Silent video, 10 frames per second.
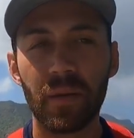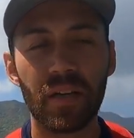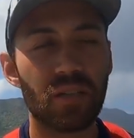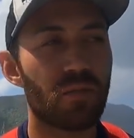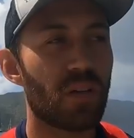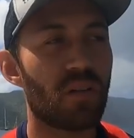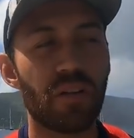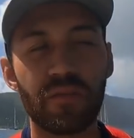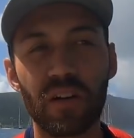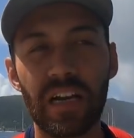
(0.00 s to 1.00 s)
because we don't know
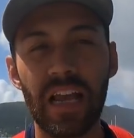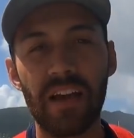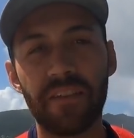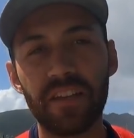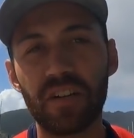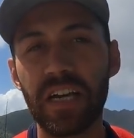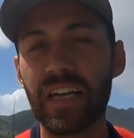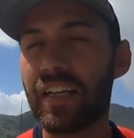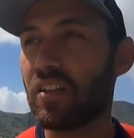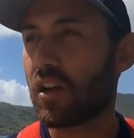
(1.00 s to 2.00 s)
if we're gonna have
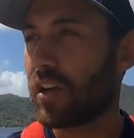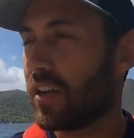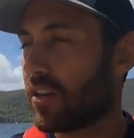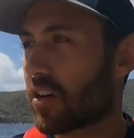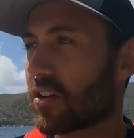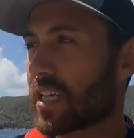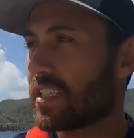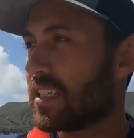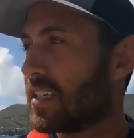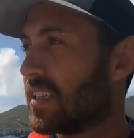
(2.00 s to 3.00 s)
internet in Los
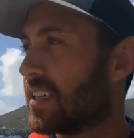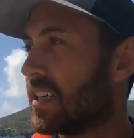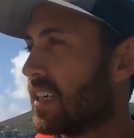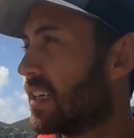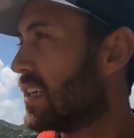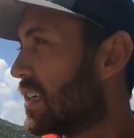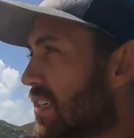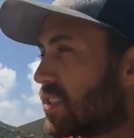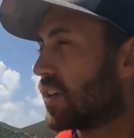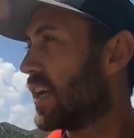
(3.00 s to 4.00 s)
Roques.
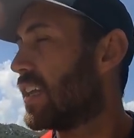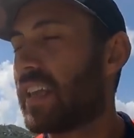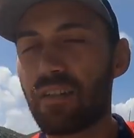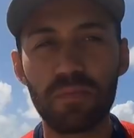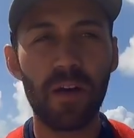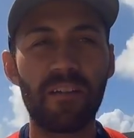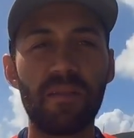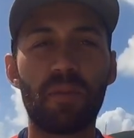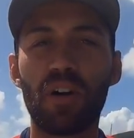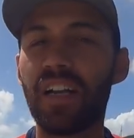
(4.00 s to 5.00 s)
So yeah, that was very
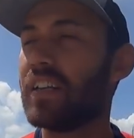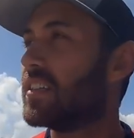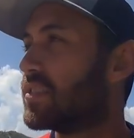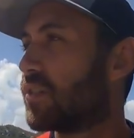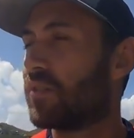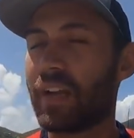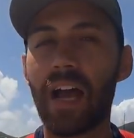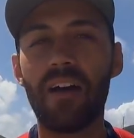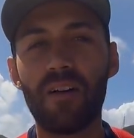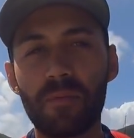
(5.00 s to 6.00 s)
important. So
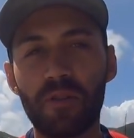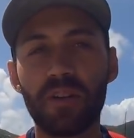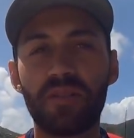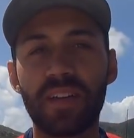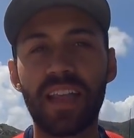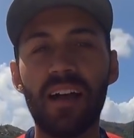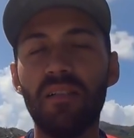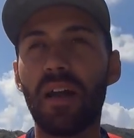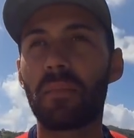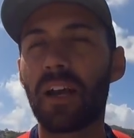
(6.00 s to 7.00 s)
now I'm going to a
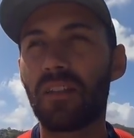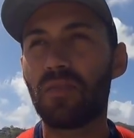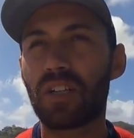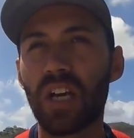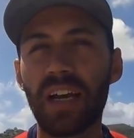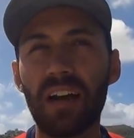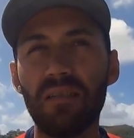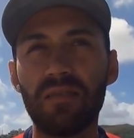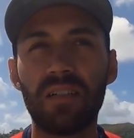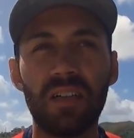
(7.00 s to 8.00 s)
town, I'm gonna do a checkout,